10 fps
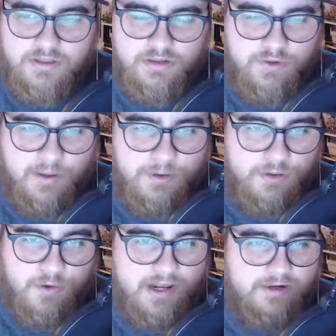queuing up with
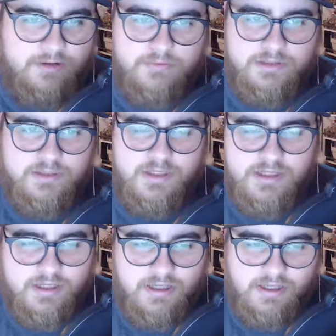randoms,
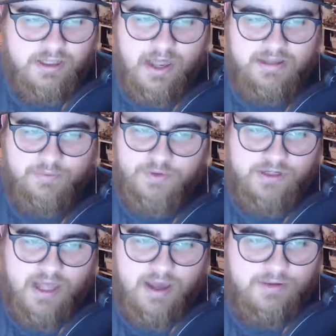it would
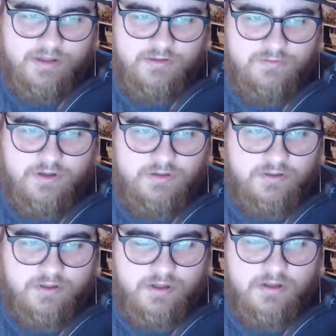not be as fun.
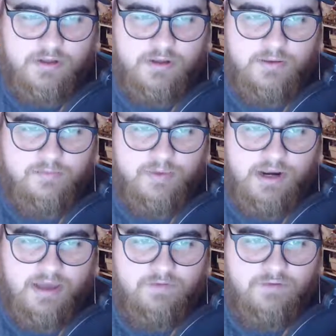But
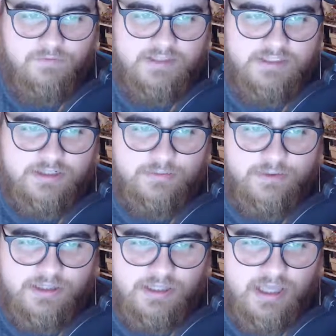having friends that are
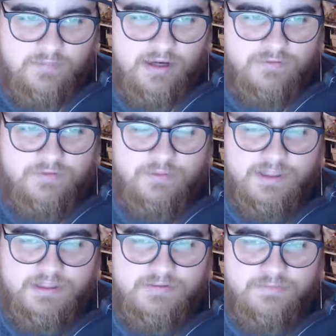playing the game definitely
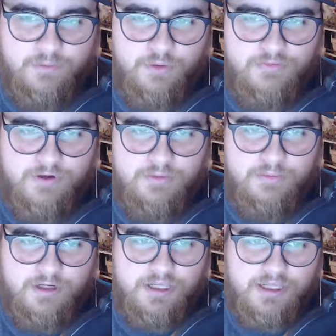makes it more fun.
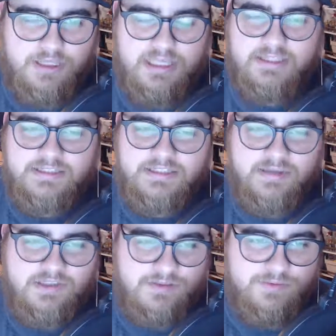But yeah, this
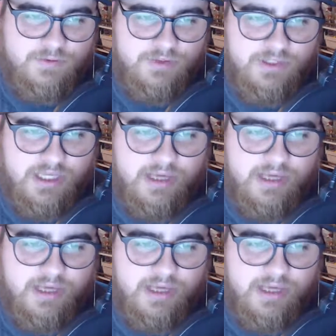game seems really